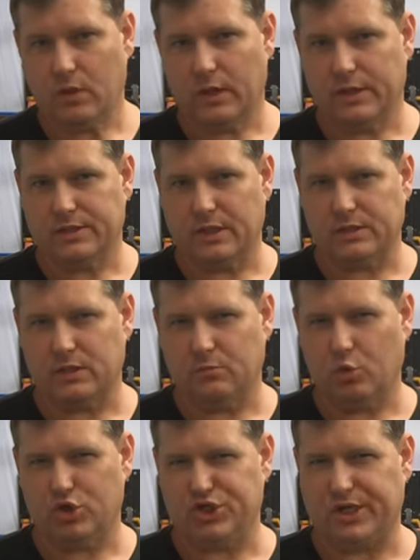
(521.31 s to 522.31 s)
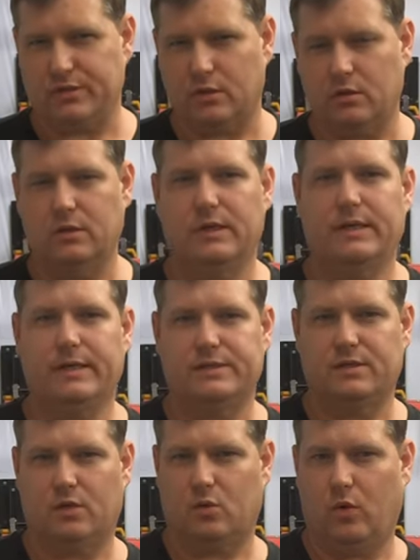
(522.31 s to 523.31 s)
It's, it's a little more gentle.
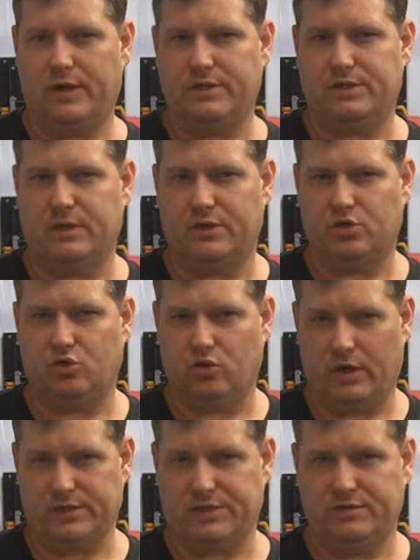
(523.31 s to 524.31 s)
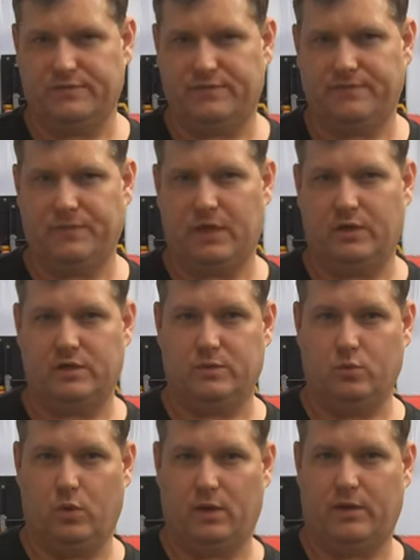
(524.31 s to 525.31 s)
It's not quite as aggressive. It
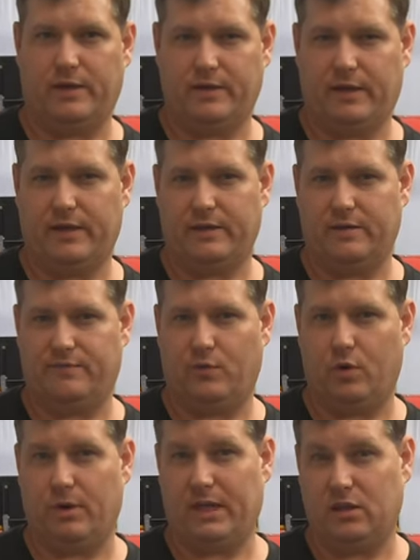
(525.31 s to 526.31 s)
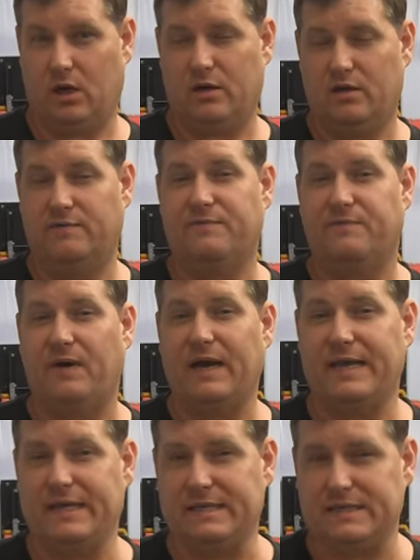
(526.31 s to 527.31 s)
will form a lot of
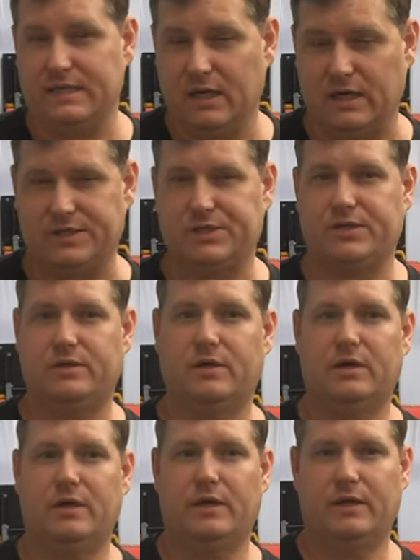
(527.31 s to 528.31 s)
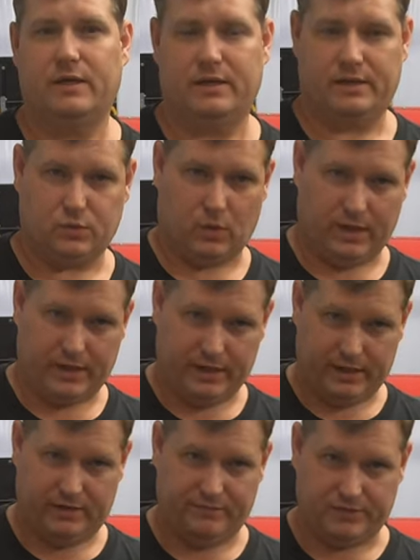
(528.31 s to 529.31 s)
fine dust. And that's why I
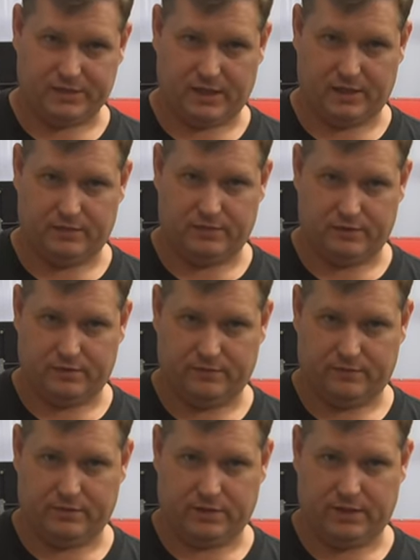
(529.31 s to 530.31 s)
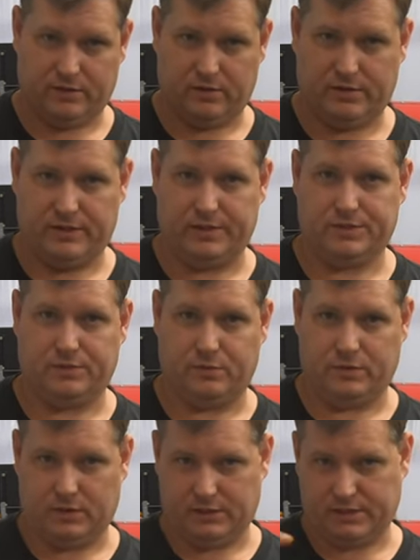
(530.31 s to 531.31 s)
have the, cycle, the cleaner on this
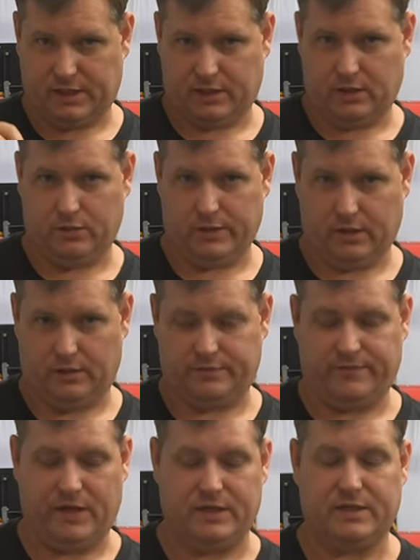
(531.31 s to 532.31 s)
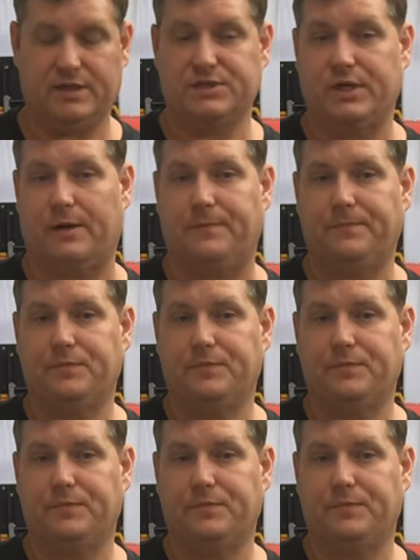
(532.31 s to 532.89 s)
with a little cyclone to get all the fine dust out.